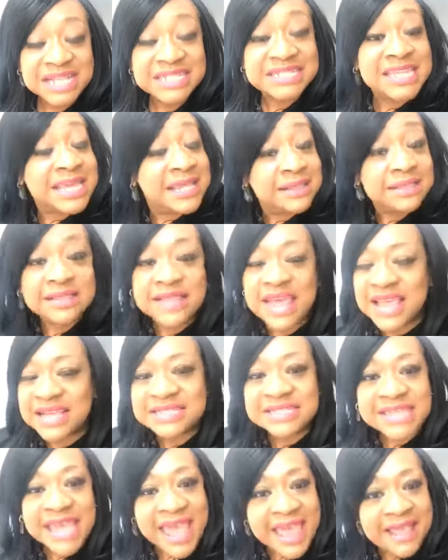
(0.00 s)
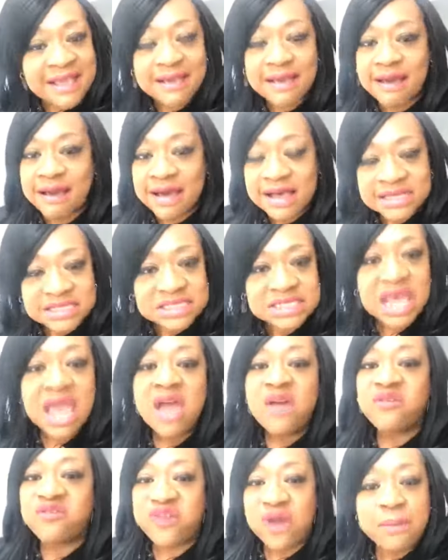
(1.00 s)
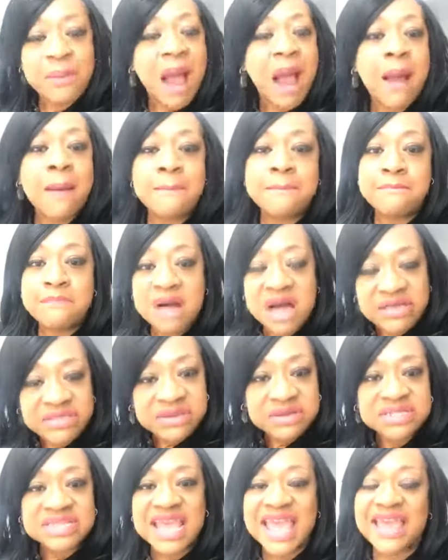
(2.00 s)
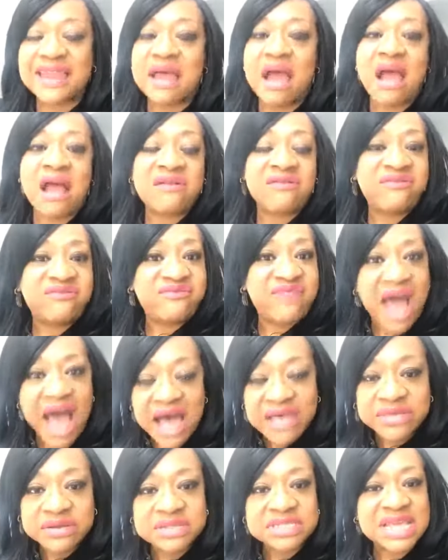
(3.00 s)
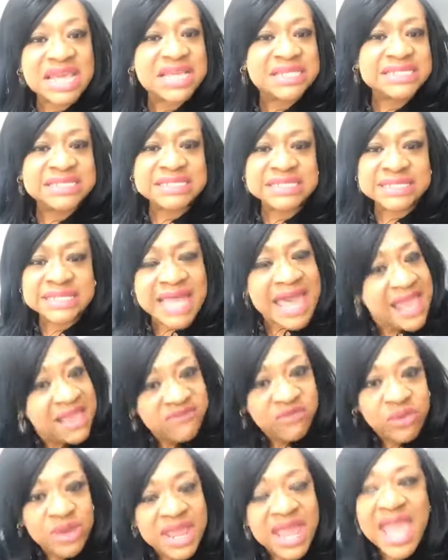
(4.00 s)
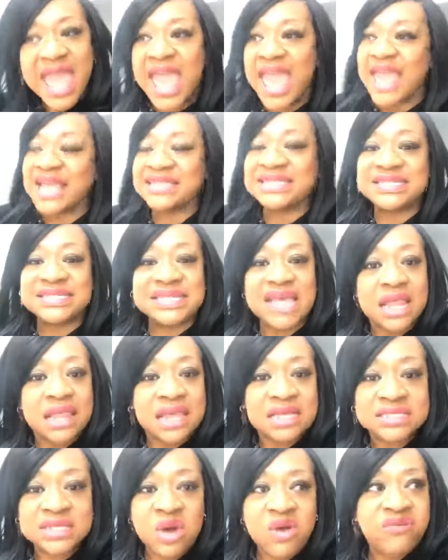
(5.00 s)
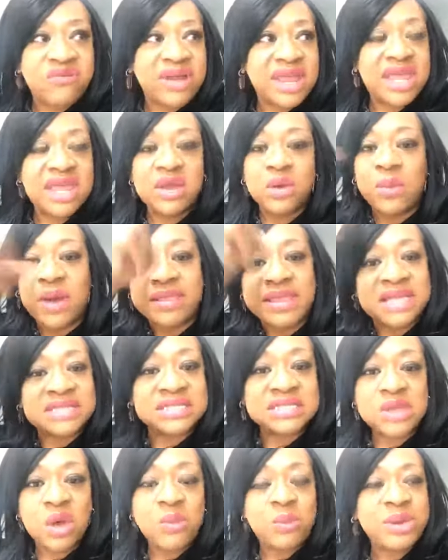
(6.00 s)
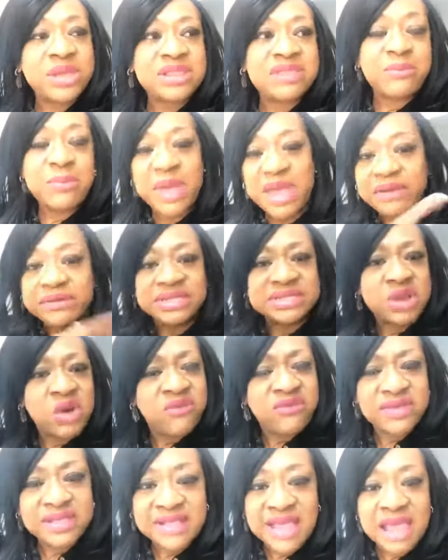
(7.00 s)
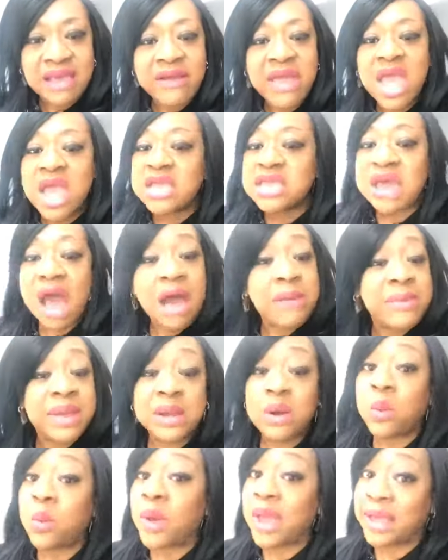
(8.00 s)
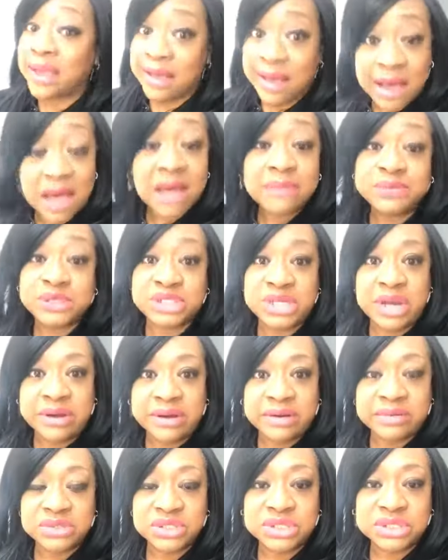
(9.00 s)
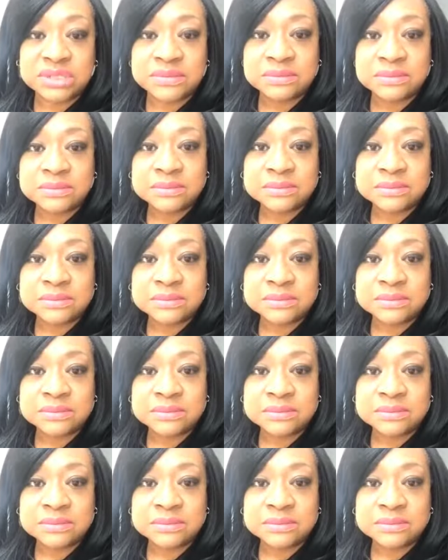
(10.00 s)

Didn't they take us from our mothers and our fathers in slavery and sell us over here while they put the parents over there? Y'all better wake up, church.